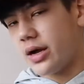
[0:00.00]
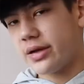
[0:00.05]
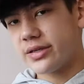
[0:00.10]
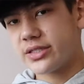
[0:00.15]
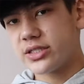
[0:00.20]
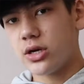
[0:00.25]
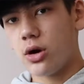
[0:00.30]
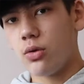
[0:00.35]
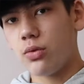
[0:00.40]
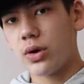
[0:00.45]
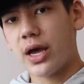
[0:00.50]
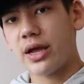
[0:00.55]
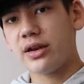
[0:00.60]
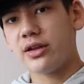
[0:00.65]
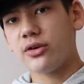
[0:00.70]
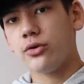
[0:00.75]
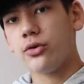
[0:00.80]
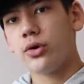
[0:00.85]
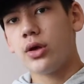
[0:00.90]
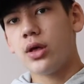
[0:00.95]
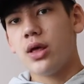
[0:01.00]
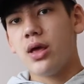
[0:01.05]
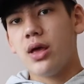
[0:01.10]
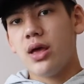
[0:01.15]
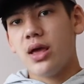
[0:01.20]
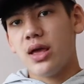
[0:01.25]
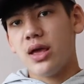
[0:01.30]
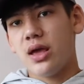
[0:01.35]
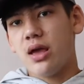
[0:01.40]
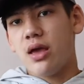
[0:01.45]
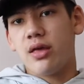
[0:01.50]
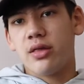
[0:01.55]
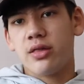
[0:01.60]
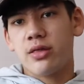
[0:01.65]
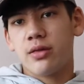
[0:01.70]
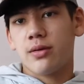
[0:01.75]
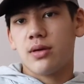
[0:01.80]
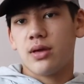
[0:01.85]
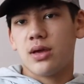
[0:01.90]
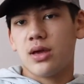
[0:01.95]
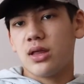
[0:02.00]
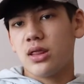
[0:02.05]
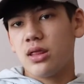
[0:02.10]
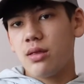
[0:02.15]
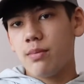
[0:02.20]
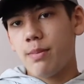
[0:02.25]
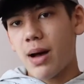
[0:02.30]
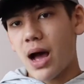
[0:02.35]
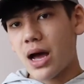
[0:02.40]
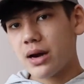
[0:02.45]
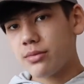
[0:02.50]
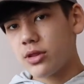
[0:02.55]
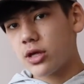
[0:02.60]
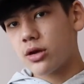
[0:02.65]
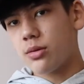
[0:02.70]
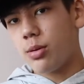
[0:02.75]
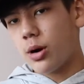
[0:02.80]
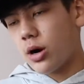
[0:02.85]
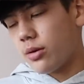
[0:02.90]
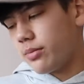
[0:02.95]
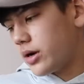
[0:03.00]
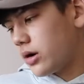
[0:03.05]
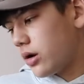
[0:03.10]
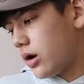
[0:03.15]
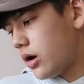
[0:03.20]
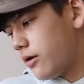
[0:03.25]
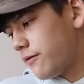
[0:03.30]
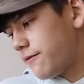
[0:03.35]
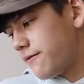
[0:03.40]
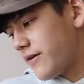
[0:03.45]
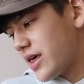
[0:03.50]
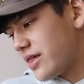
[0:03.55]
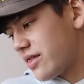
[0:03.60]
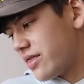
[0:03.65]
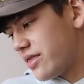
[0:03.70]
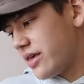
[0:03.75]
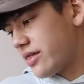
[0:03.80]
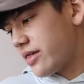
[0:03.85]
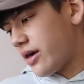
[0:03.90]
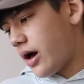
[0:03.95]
So what I do, is in the bottom of the compartment, I'll face this